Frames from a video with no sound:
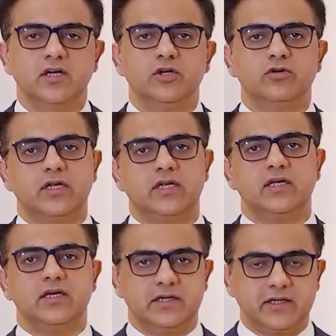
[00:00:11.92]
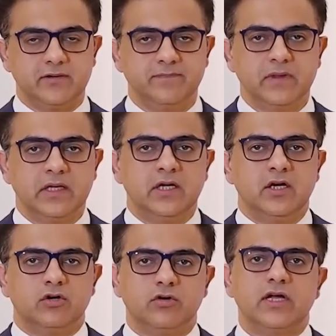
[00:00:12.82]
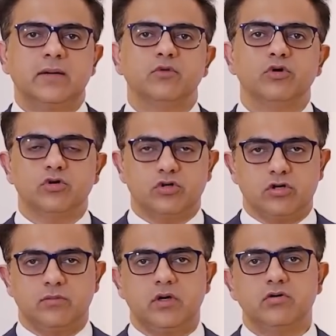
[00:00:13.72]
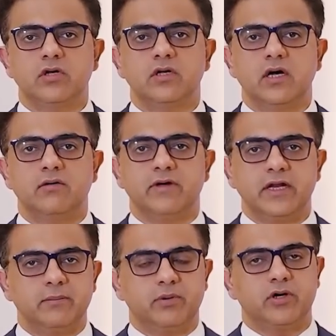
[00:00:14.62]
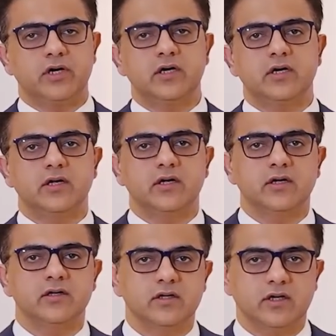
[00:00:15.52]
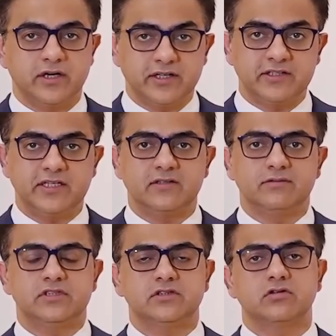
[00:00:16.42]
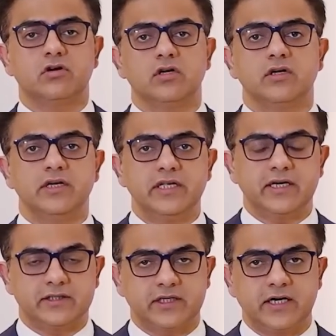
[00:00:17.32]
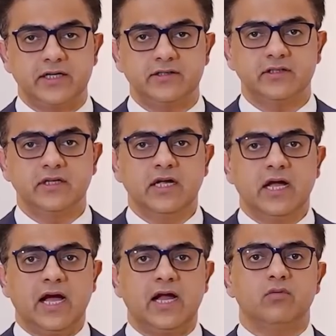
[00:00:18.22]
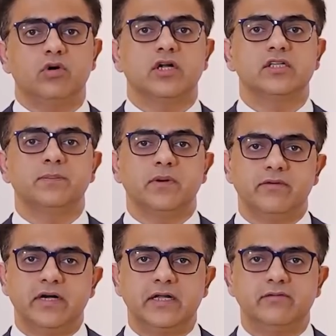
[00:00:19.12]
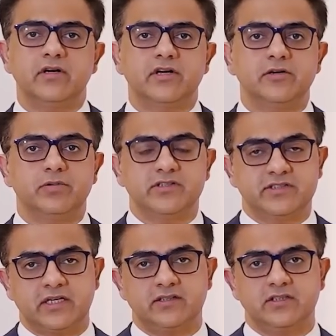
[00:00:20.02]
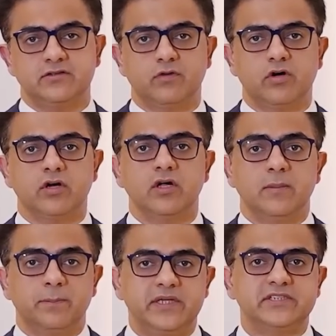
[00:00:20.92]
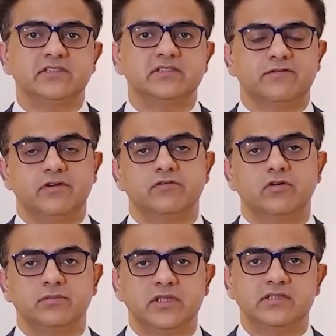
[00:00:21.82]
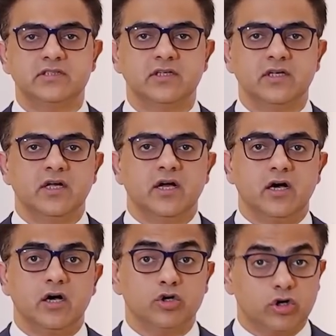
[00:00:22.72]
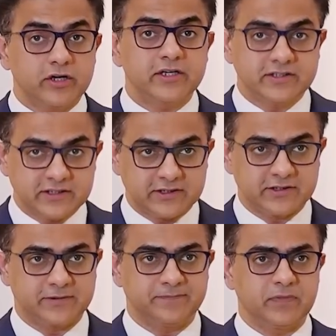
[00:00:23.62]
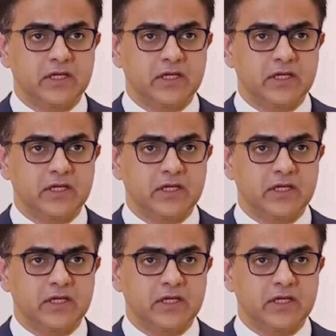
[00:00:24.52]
New Delhi, India. Today I'm going to talk about a very important disease which is called knee arthritis and what are the preventive and treatment strategies for patients suffering from this chronic disease.